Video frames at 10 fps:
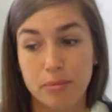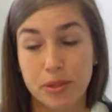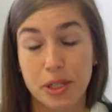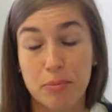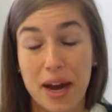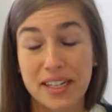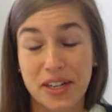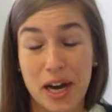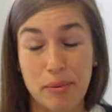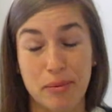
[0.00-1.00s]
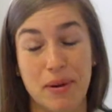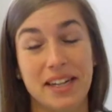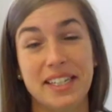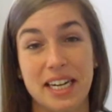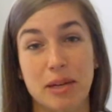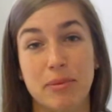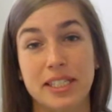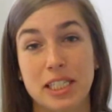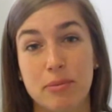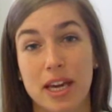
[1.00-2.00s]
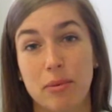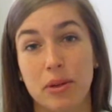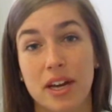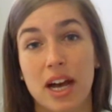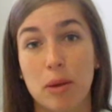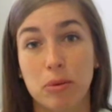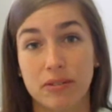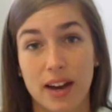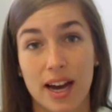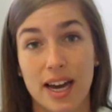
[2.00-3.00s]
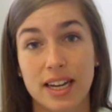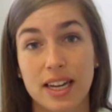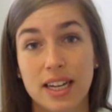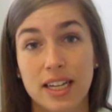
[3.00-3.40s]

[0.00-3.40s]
So my job on my team is to be able to help provide